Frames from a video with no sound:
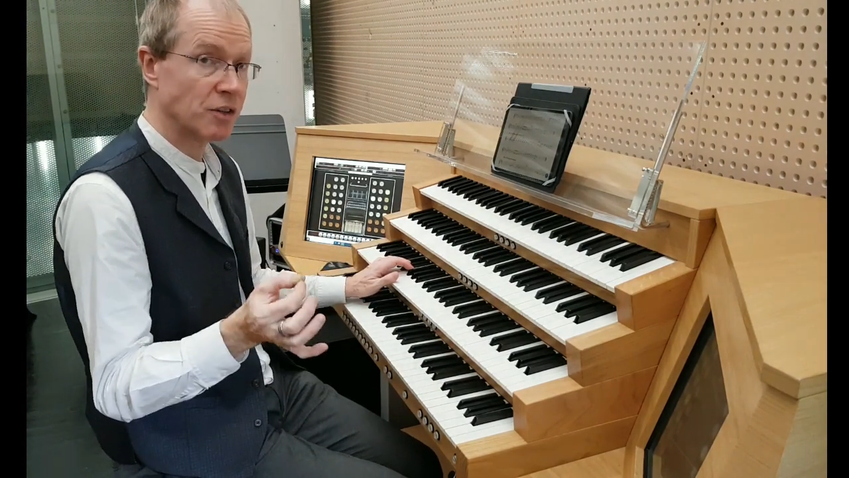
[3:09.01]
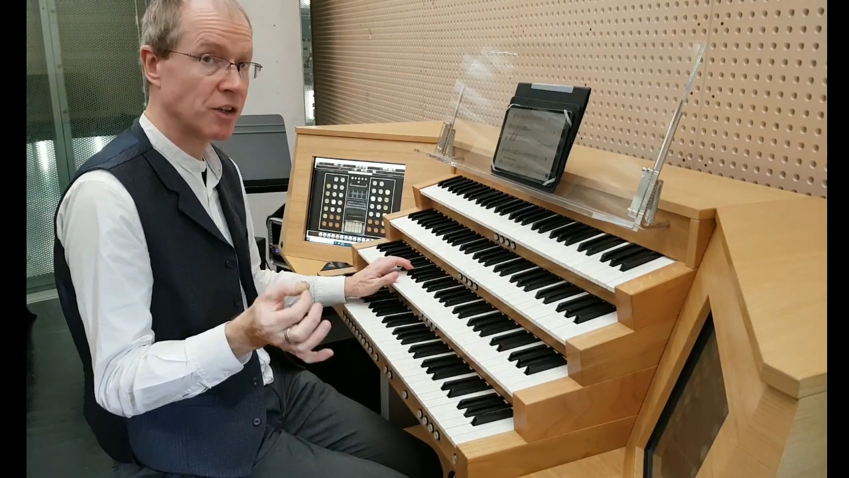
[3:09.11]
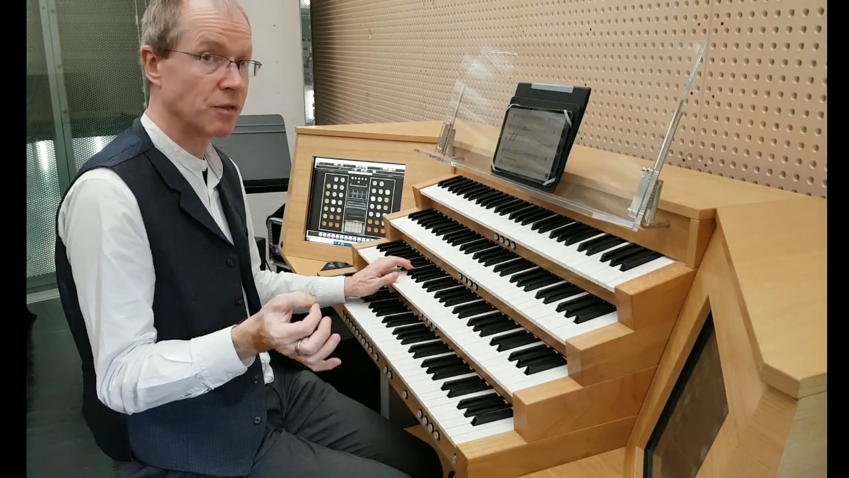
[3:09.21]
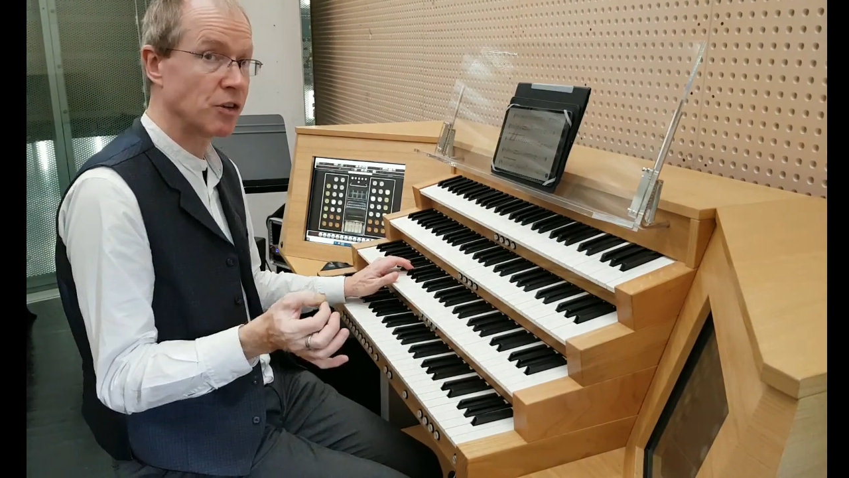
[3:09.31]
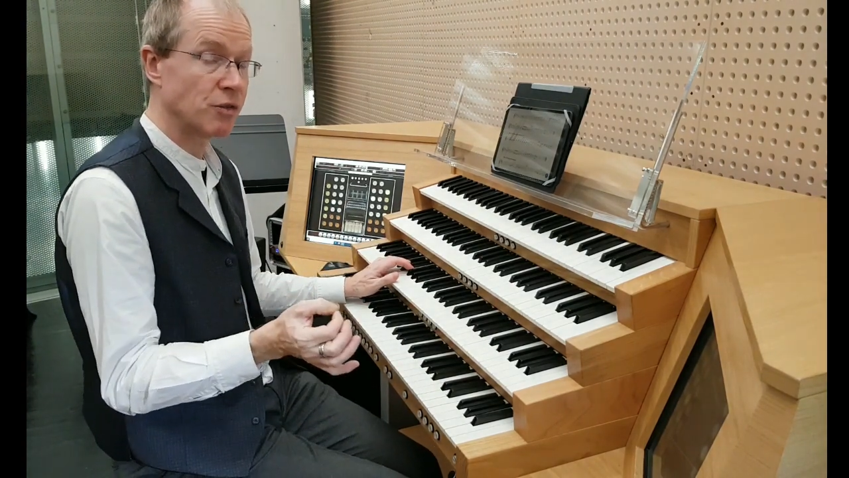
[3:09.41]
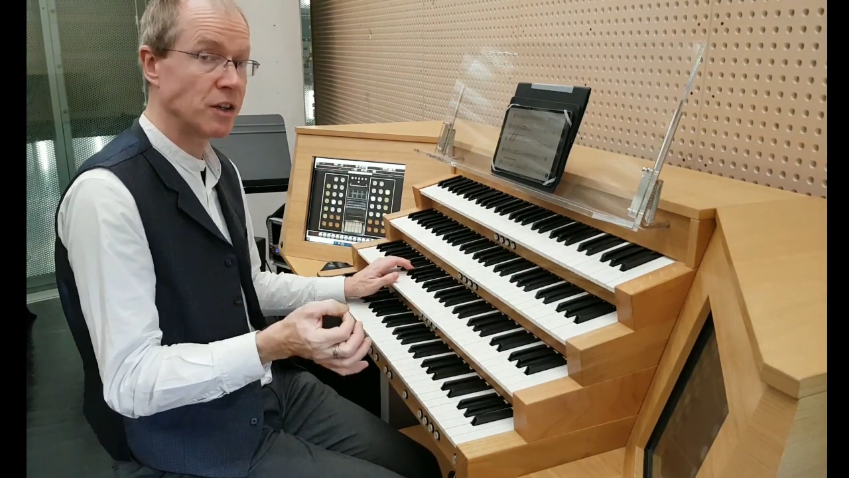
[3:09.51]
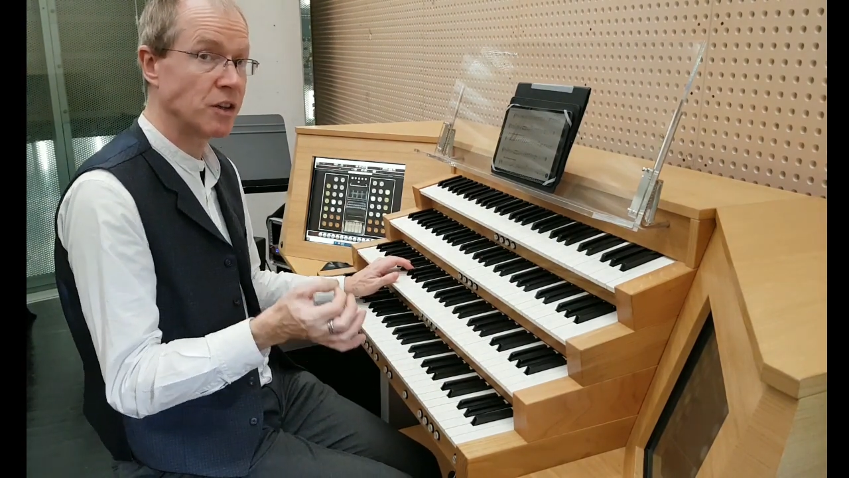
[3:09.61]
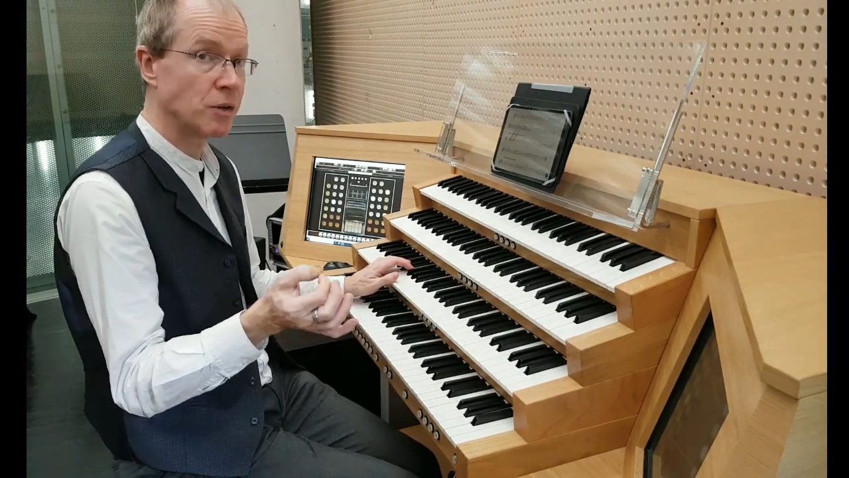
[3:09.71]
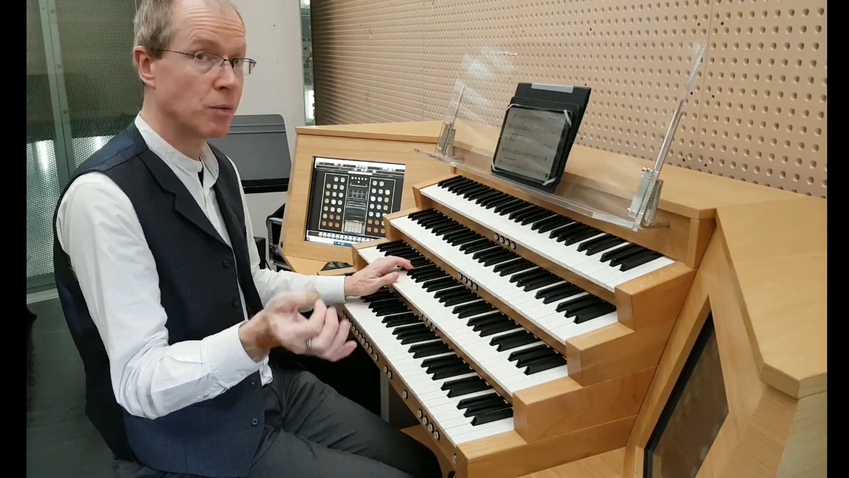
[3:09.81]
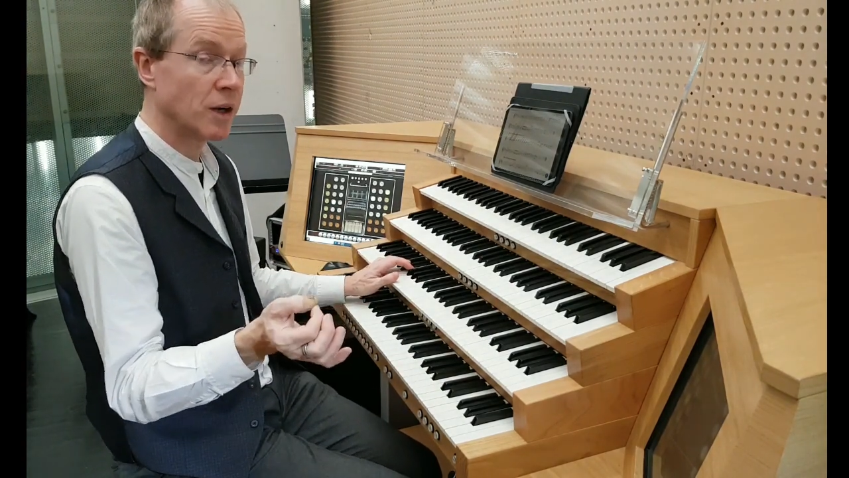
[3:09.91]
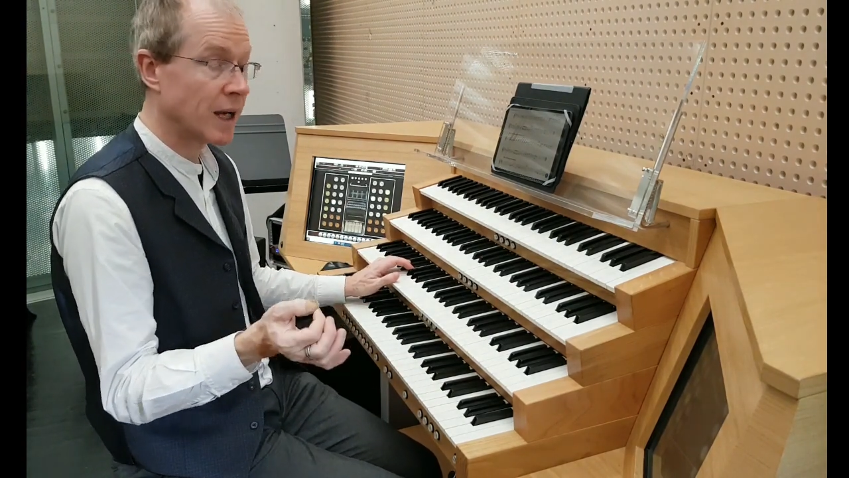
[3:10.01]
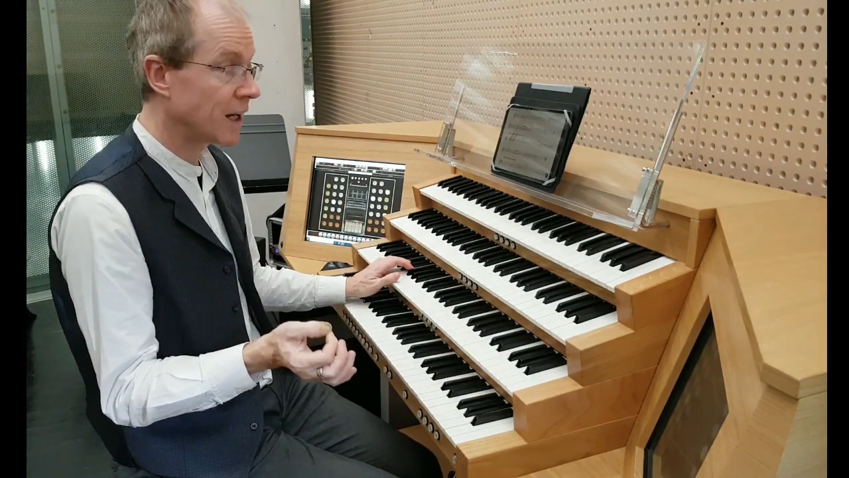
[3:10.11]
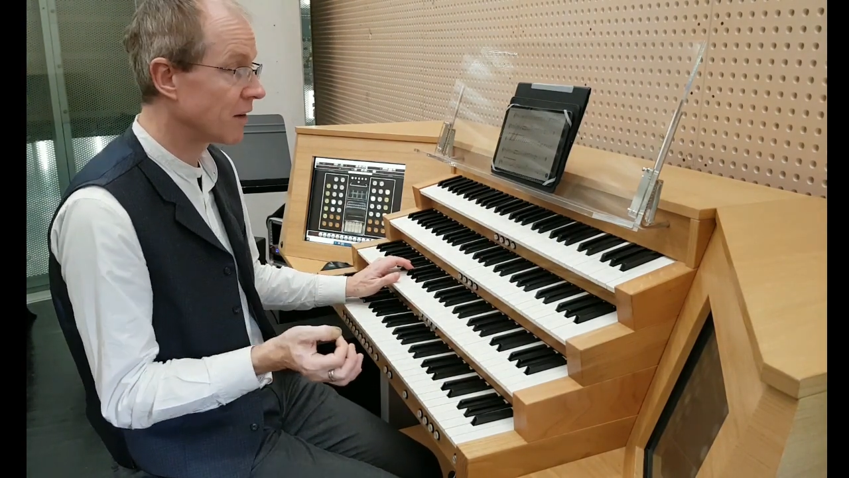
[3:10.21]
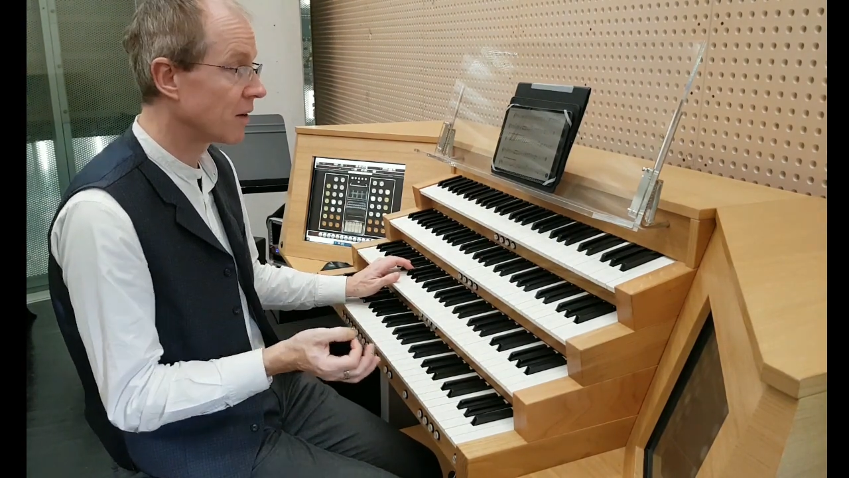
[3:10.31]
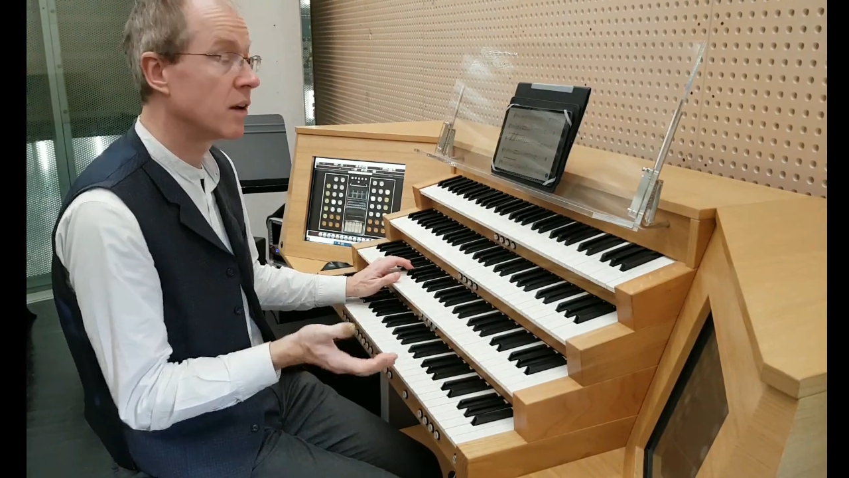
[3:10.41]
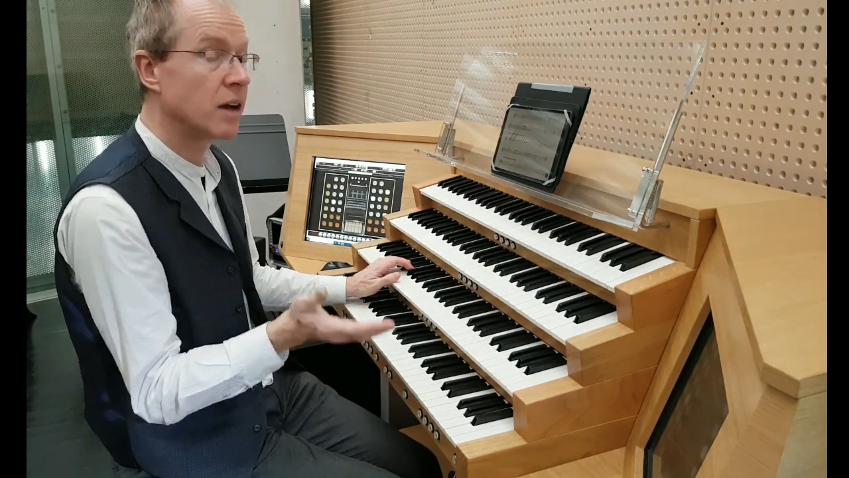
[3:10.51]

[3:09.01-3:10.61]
just restricted to one hand.